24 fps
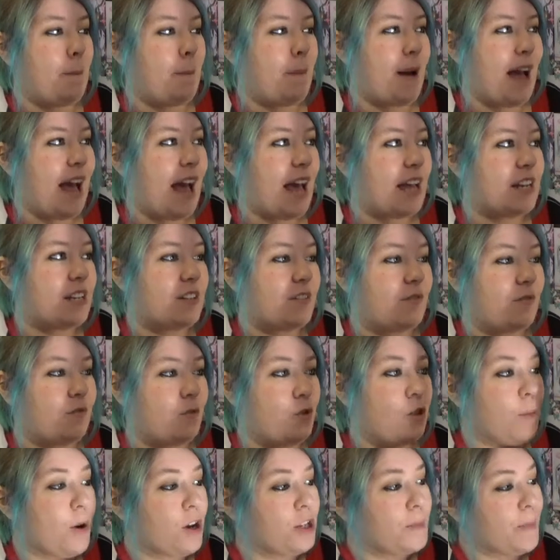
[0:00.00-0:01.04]
But
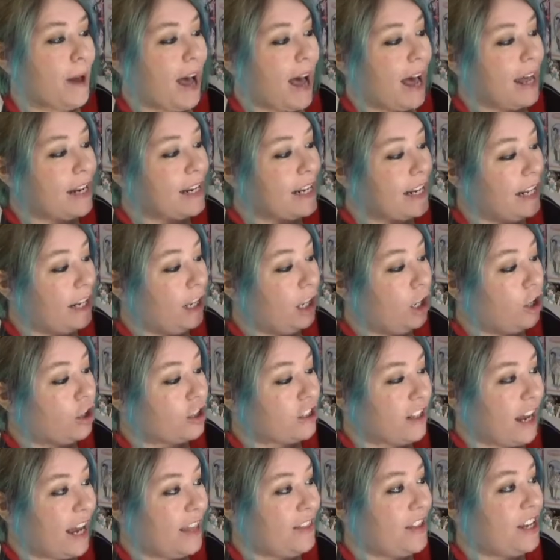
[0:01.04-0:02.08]
for the most part it
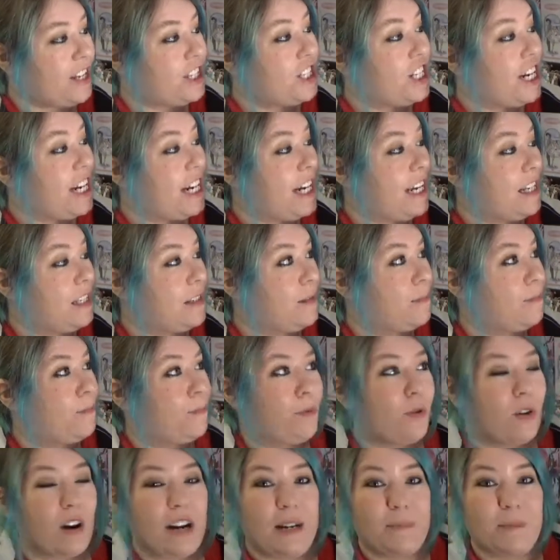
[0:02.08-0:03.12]
looks like that she is
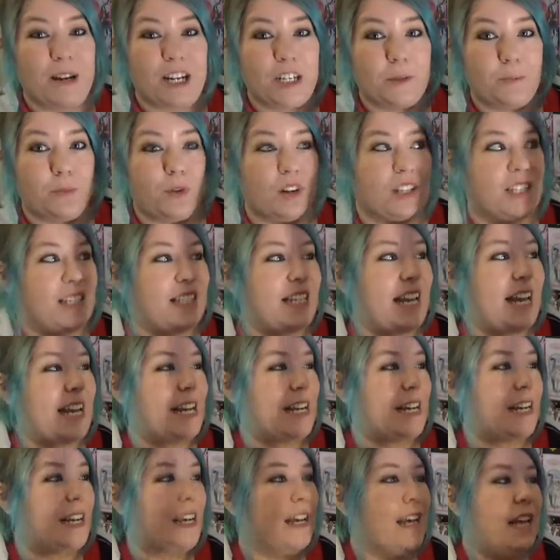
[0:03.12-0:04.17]
pretty much
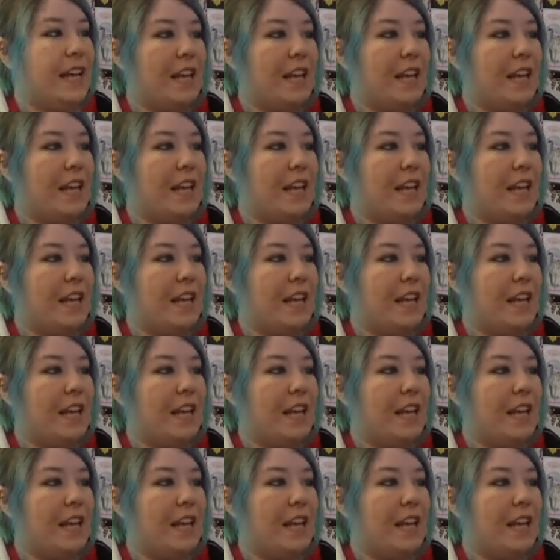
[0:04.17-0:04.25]
pristine.